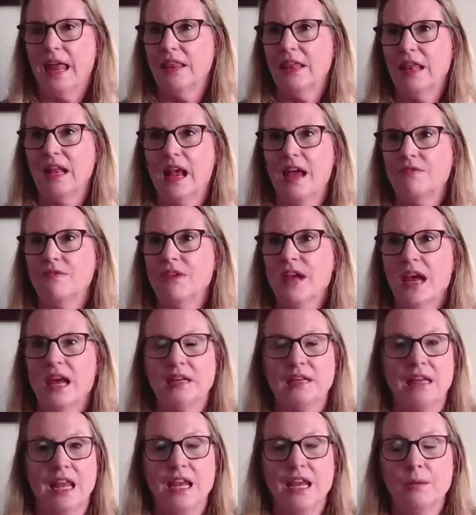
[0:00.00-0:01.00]
And then I've
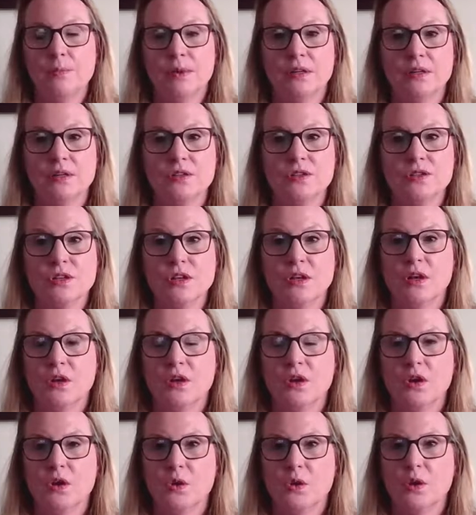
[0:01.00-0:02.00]
got neighbors
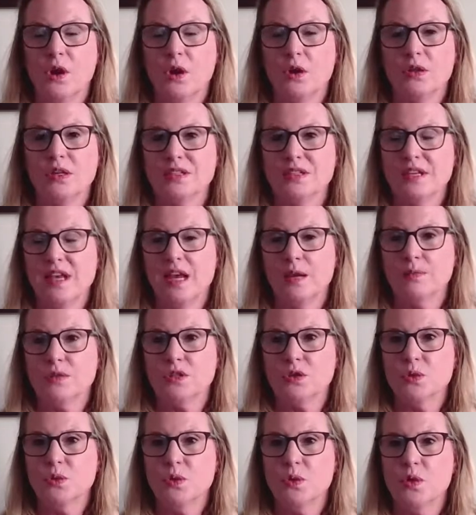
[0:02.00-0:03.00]
who go to the same
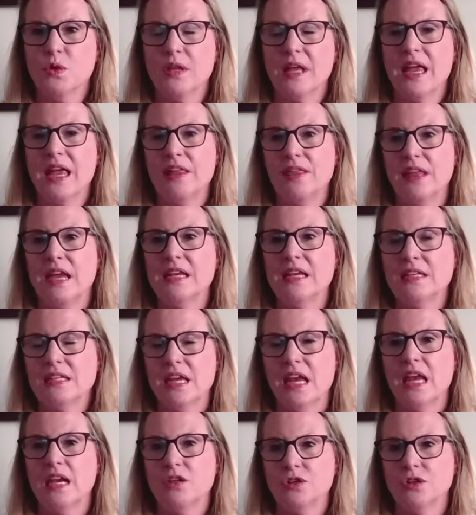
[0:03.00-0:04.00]
school and they
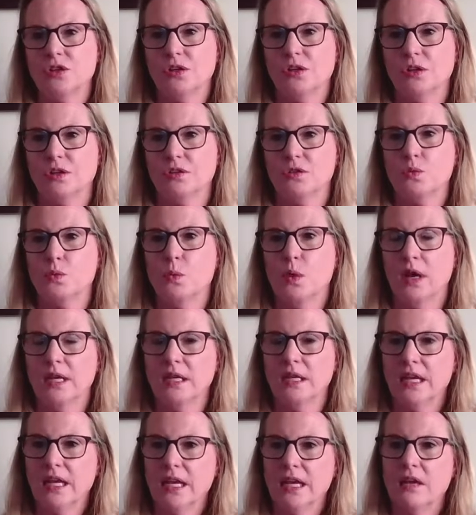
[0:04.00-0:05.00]
take turns.
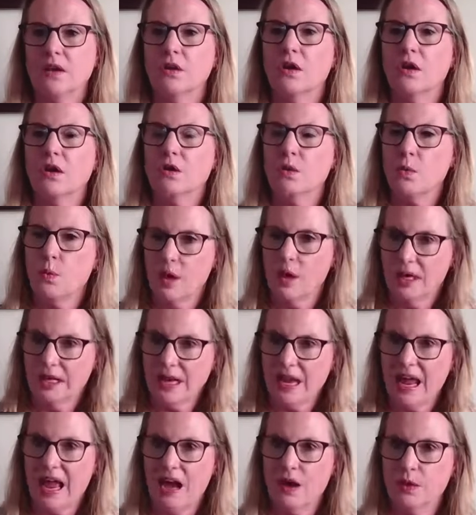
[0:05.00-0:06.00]
One kid will go to one
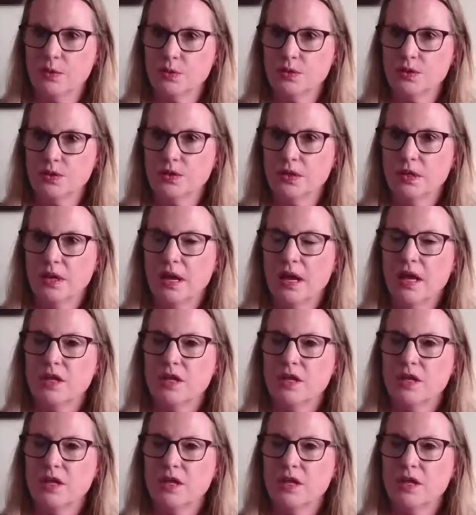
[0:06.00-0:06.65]
house.